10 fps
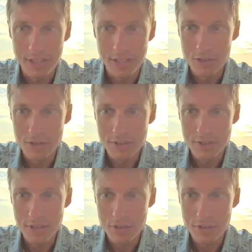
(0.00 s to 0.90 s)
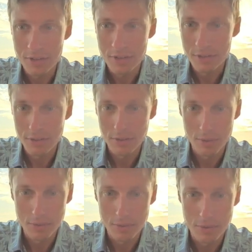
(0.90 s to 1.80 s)
section, you're going to
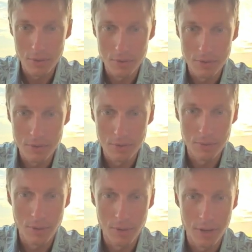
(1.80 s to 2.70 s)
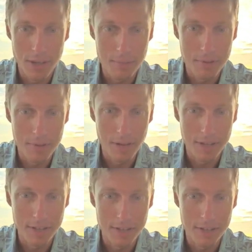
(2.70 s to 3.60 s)
go to API
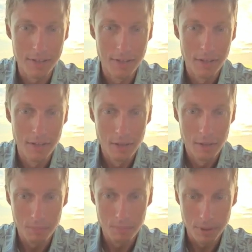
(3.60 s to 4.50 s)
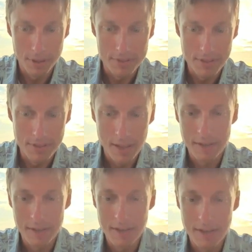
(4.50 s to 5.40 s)
key, place that
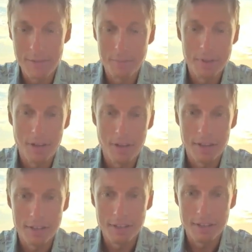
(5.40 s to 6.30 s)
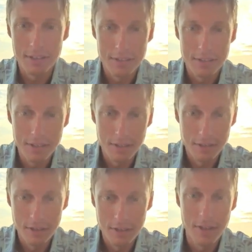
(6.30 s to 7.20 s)
API key here,
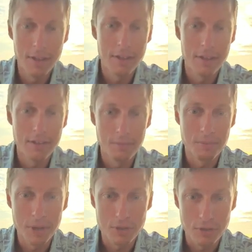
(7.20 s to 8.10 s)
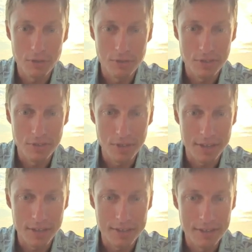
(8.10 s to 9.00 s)
and make sure you select
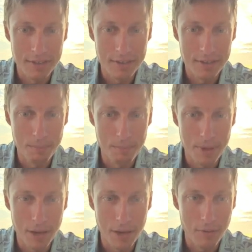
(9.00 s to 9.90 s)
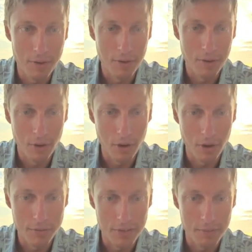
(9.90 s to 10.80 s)
the bearer auth type.